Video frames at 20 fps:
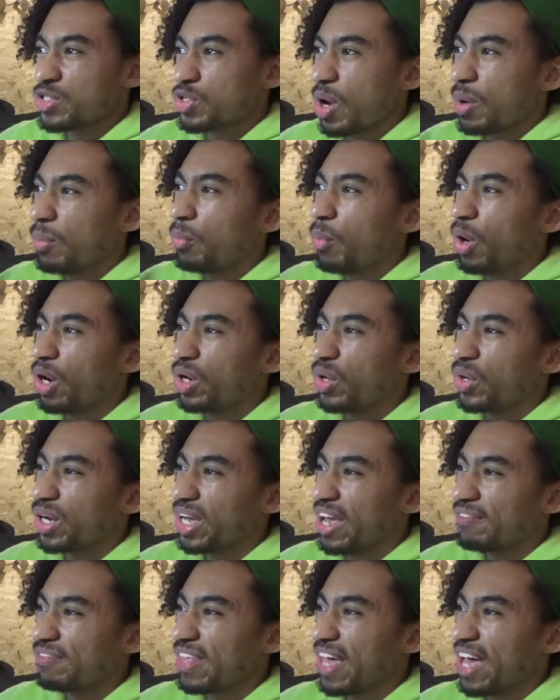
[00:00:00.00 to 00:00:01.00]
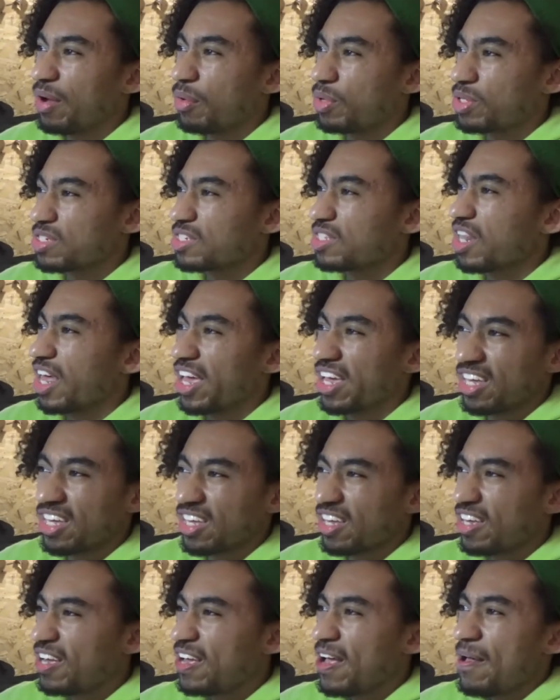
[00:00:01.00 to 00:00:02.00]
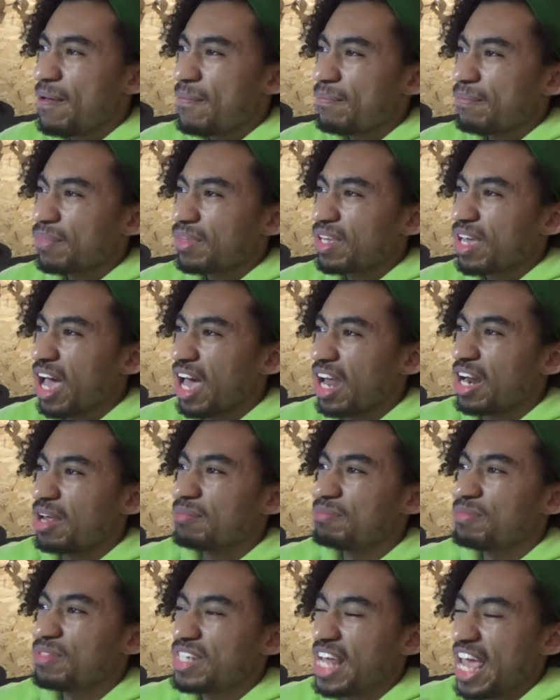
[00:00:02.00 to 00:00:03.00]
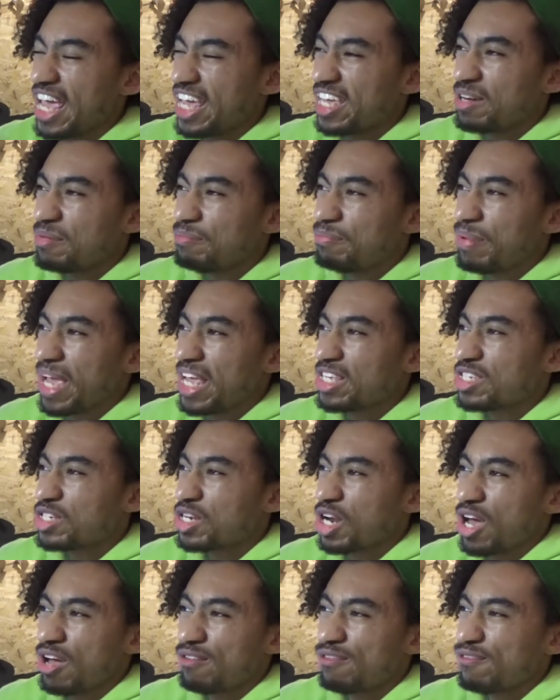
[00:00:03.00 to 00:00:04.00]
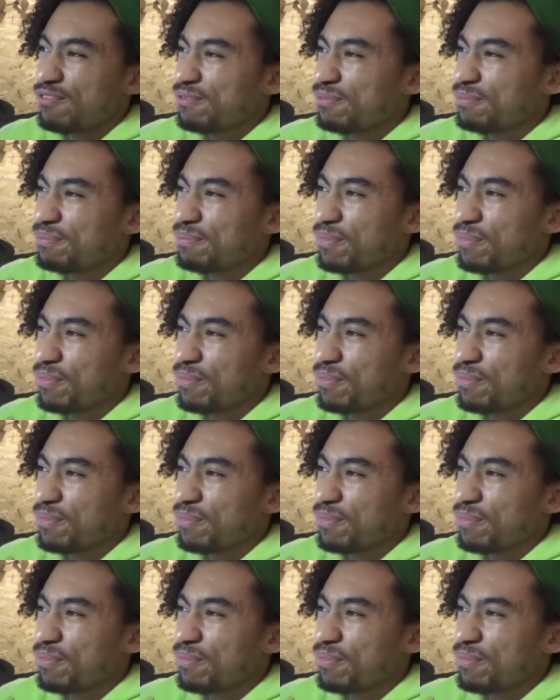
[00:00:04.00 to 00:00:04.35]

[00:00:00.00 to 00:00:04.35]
So I'm wondering if that was like kind of taken based off